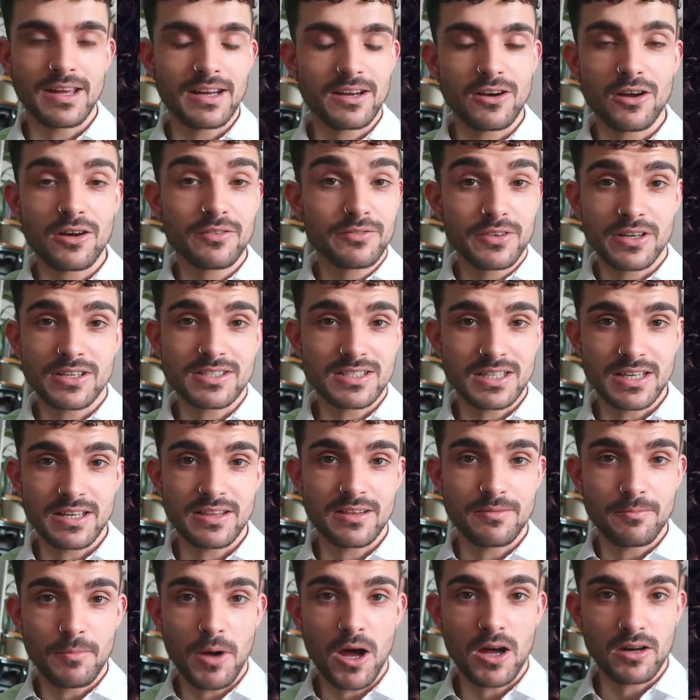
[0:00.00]
And obviously
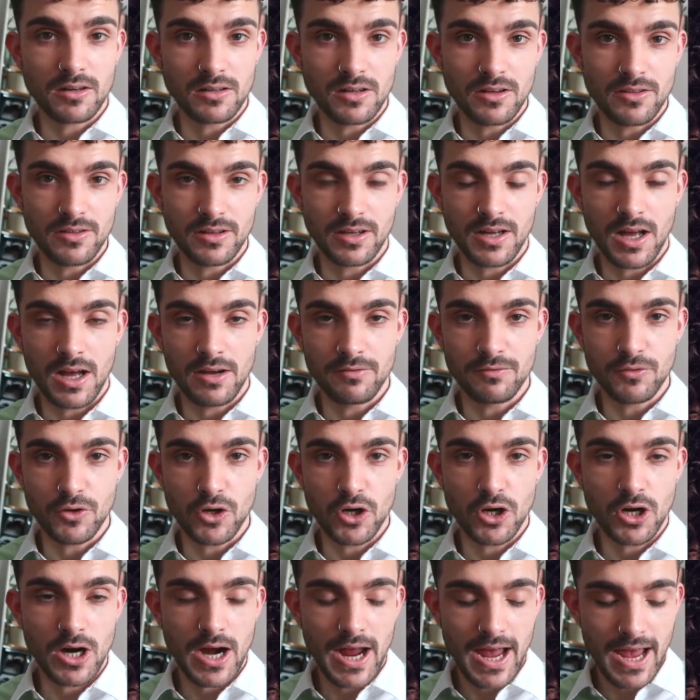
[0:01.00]
the model on the
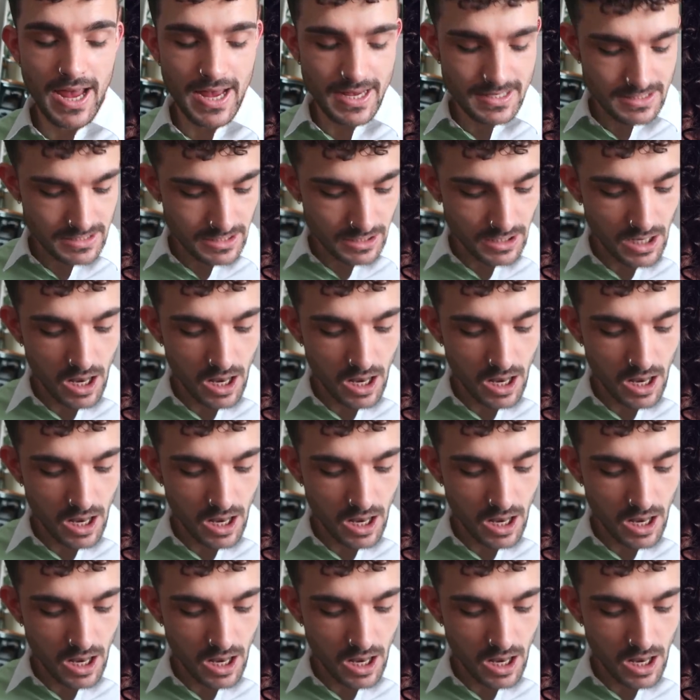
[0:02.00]
cover has a